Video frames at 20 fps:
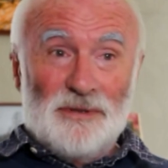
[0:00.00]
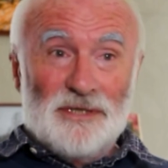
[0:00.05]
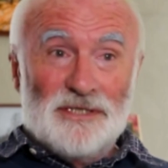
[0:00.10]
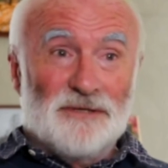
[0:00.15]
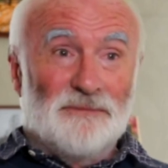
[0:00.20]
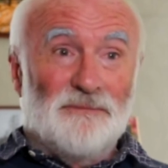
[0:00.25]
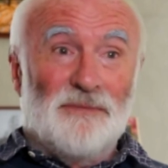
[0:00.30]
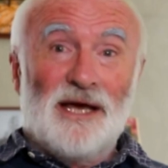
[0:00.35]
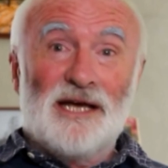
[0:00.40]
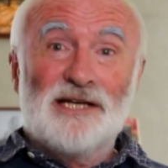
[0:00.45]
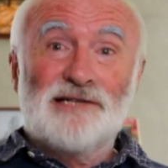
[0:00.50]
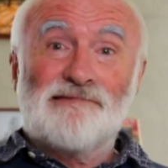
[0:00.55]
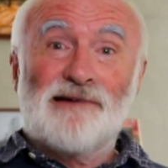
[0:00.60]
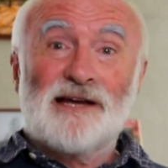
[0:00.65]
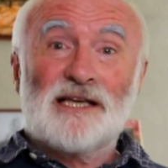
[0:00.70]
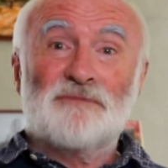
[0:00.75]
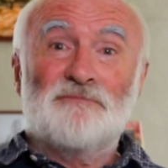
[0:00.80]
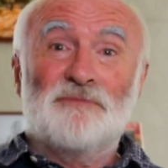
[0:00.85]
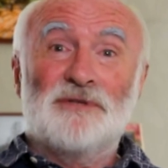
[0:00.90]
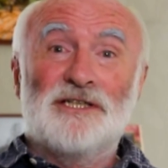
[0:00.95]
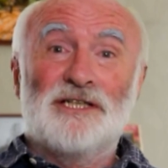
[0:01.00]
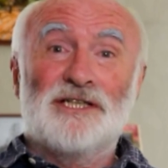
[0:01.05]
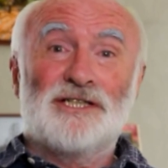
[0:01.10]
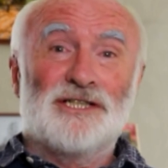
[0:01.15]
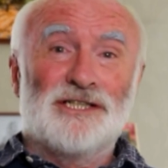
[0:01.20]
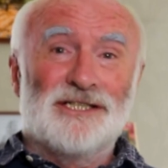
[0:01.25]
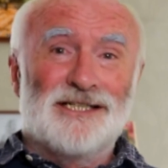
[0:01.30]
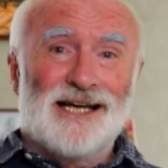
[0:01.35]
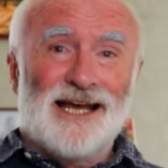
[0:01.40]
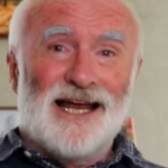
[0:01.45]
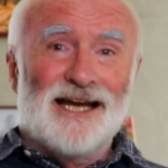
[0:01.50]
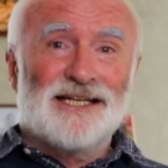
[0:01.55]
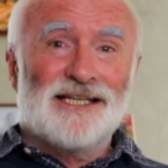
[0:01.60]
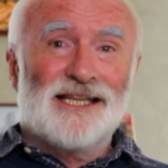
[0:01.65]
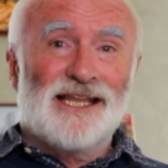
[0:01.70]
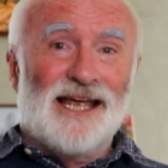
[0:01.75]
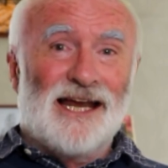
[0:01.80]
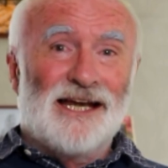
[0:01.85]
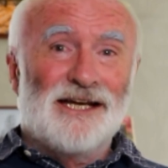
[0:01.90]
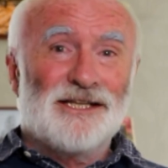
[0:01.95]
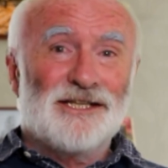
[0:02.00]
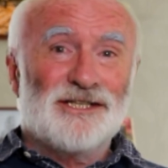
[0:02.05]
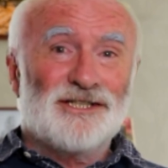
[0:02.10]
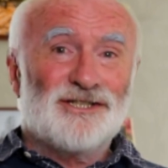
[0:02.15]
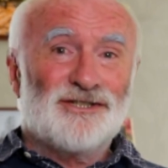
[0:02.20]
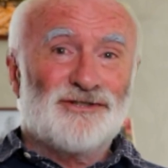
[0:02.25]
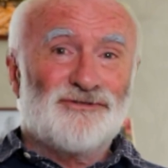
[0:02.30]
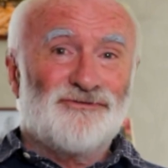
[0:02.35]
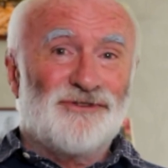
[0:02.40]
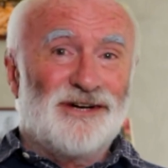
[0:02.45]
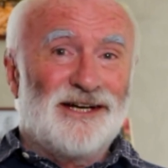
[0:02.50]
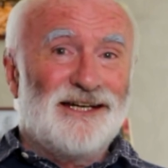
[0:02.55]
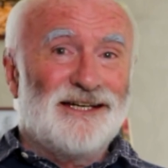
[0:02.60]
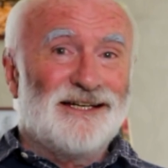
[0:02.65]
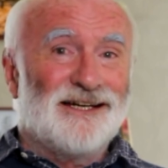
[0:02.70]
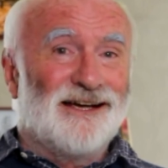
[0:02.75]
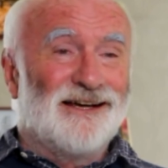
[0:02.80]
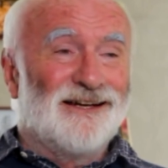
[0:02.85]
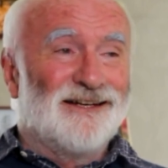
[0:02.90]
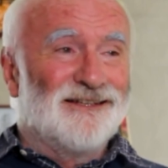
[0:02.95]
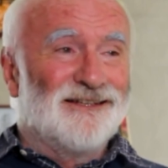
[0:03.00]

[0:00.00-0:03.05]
It's a major expedition to get to the end of the street.